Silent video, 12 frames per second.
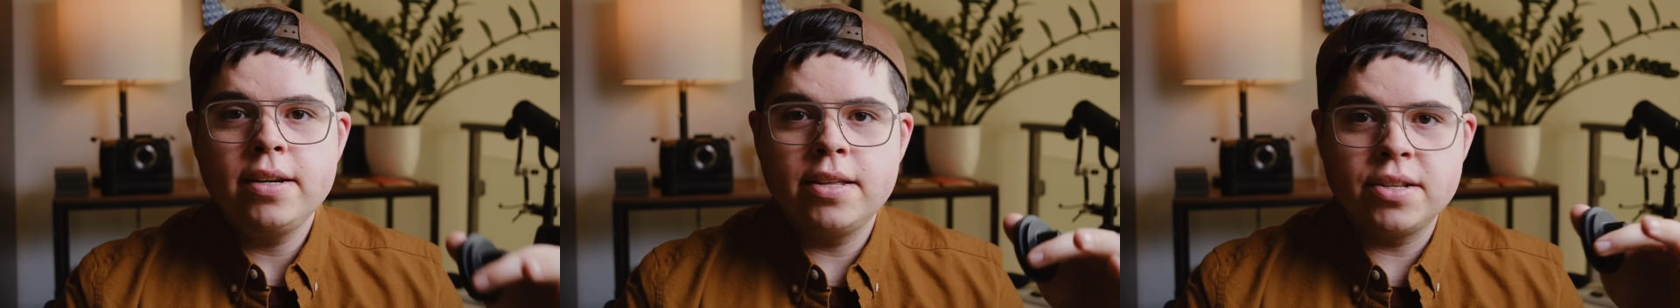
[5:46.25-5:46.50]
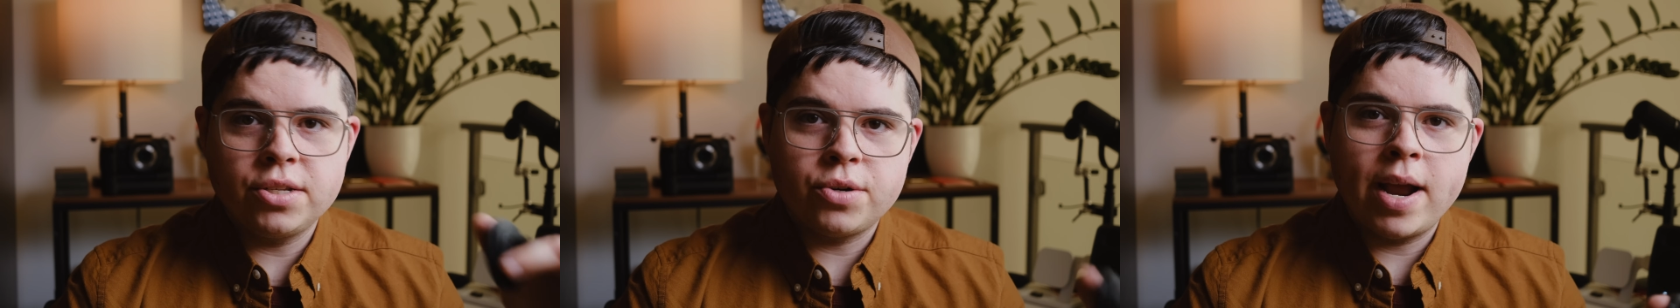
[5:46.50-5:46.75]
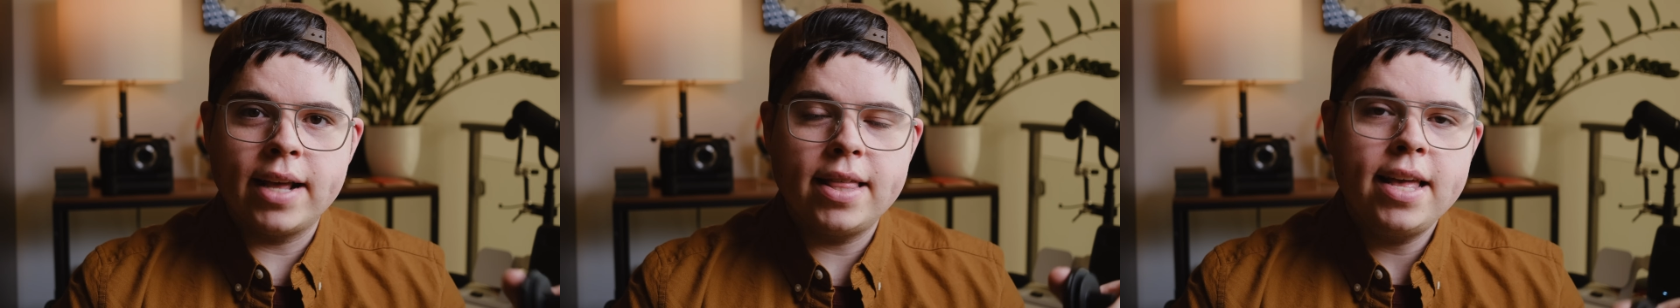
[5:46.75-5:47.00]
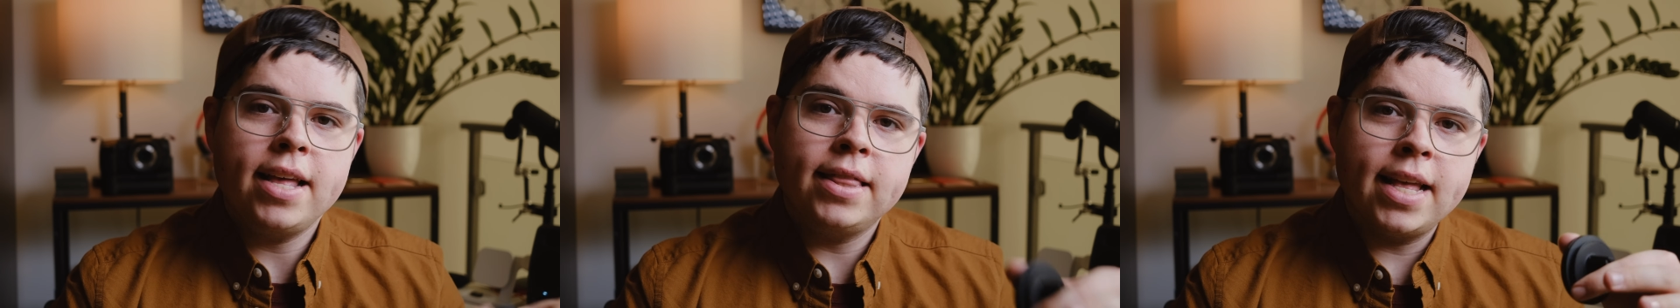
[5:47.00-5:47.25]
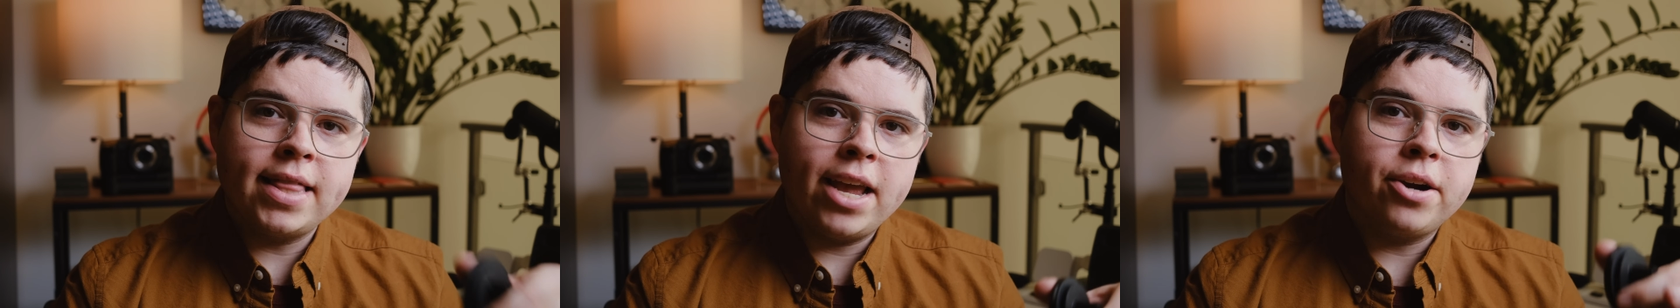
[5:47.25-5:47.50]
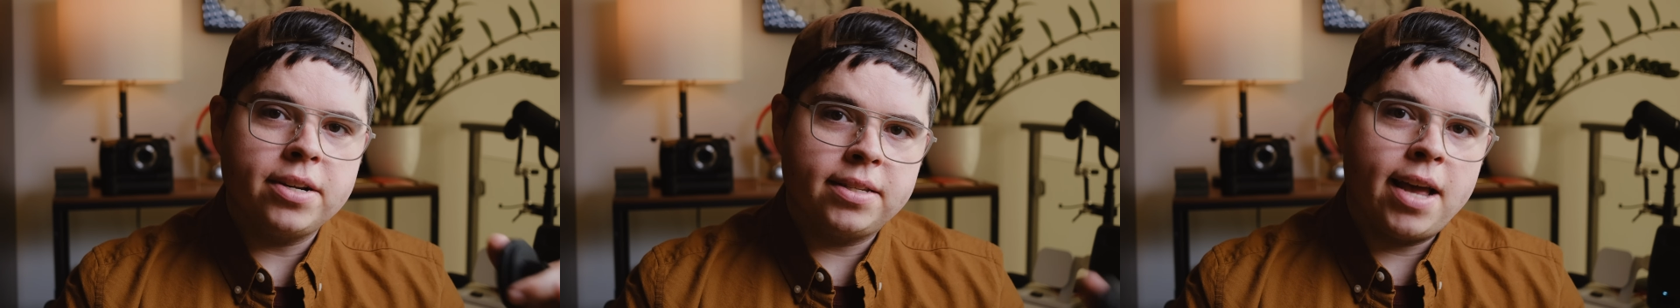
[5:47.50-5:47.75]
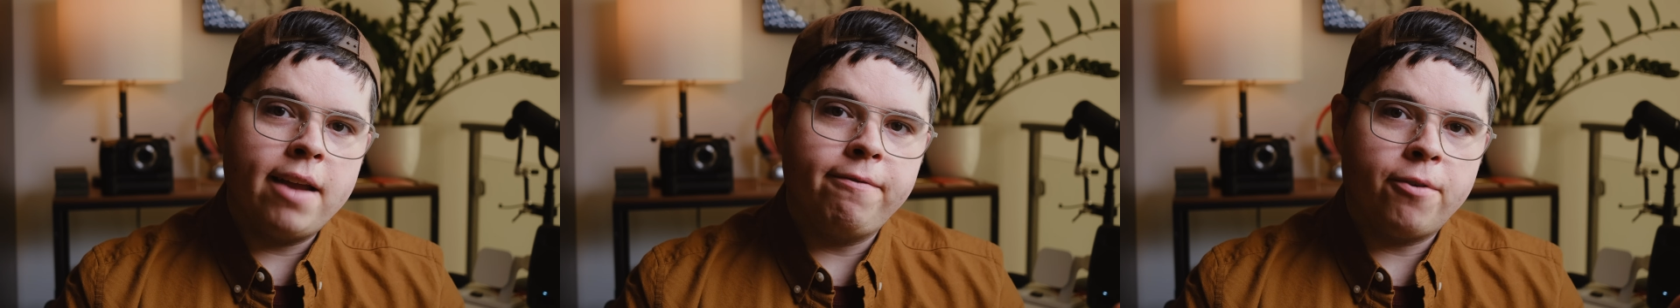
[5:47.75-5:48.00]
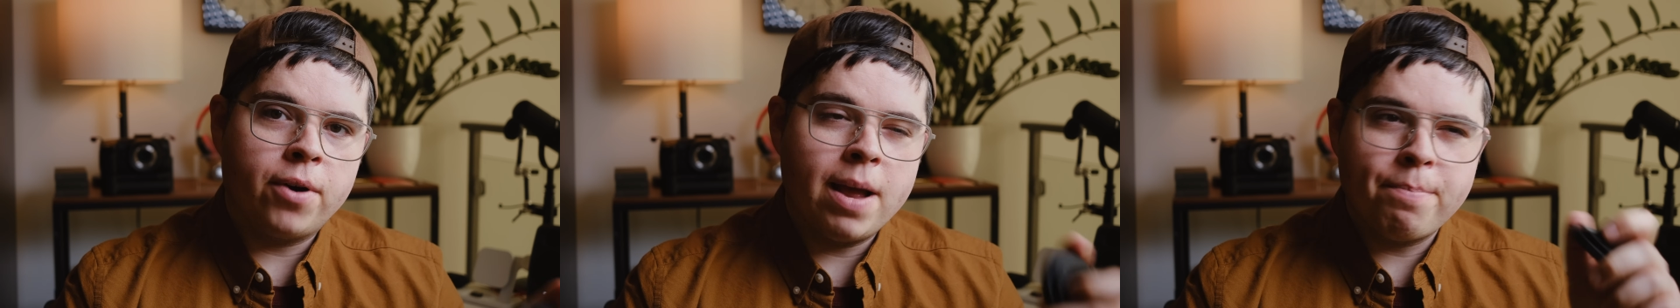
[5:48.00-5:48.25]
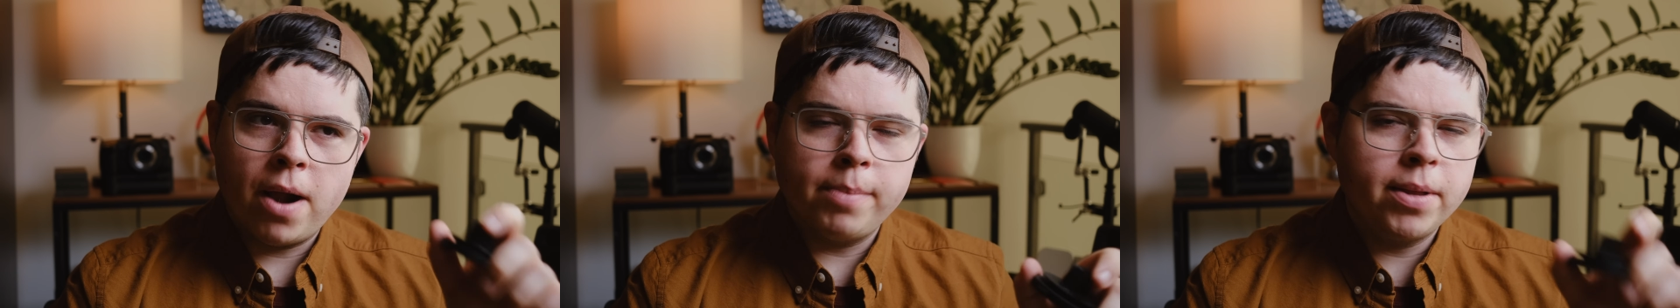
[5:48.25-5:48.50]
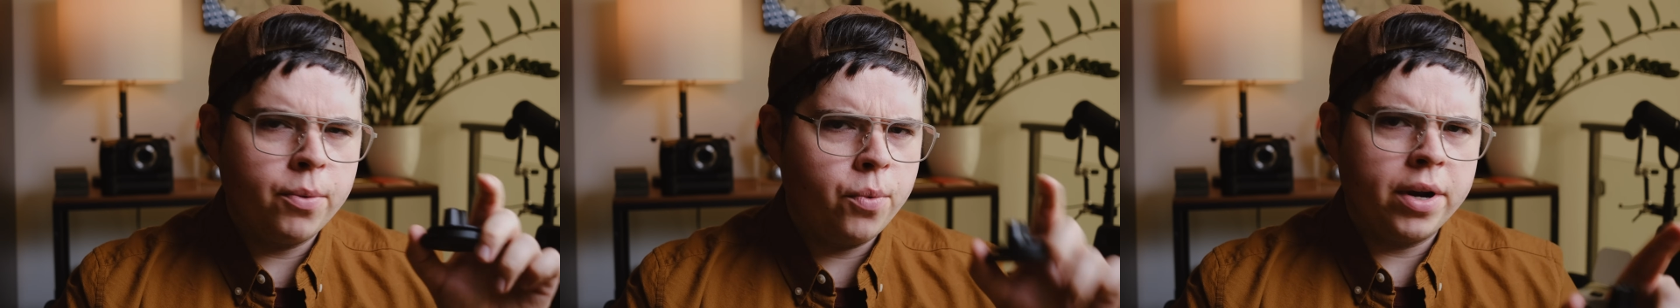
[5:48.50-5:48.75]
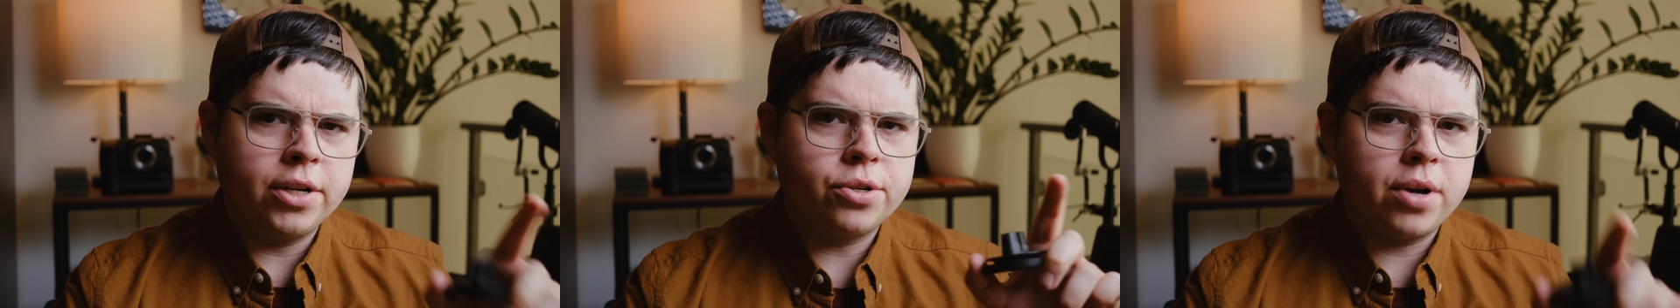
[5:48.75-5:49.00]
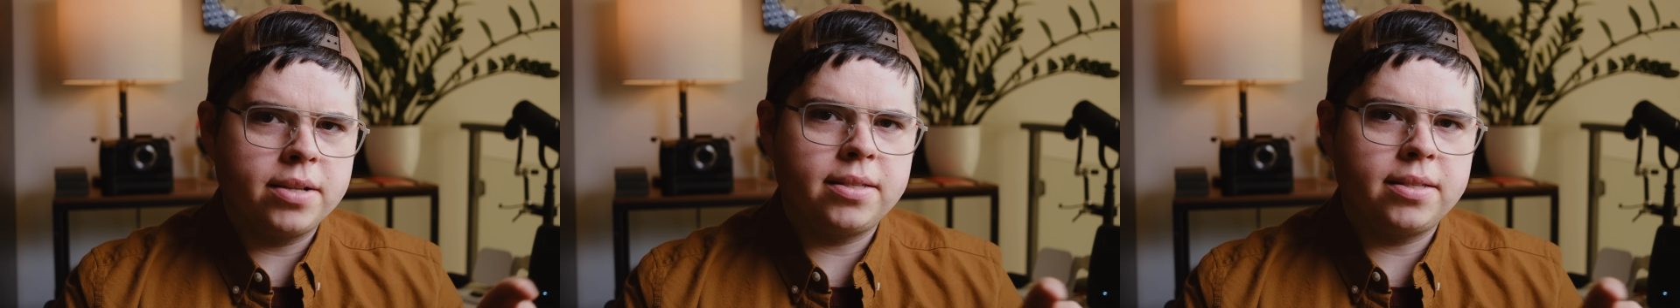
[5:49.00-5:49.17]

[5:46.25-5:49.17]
to the strength that they are designed for, and I probably wouldn't trust